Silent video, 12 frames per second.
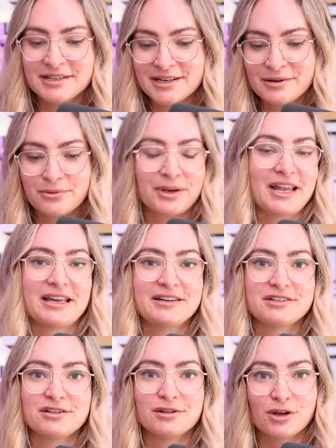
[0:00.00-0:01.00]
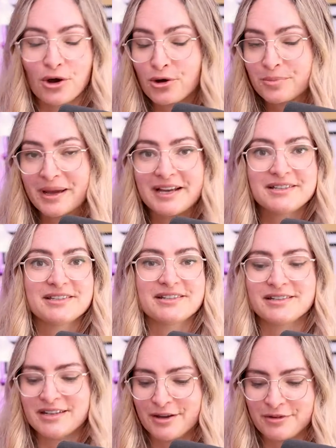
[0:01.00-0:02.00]
didn't relate to the code base. It
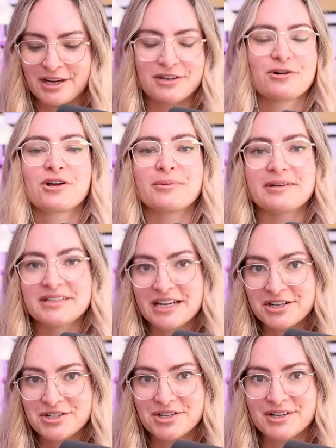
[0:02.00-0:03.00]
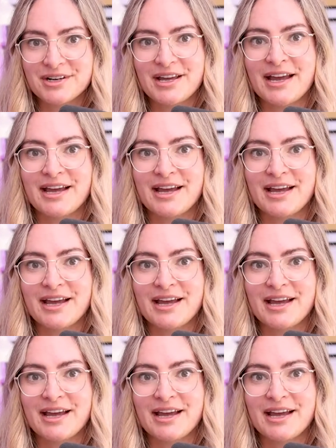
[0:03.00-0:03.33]
didn't have any documentation. automation.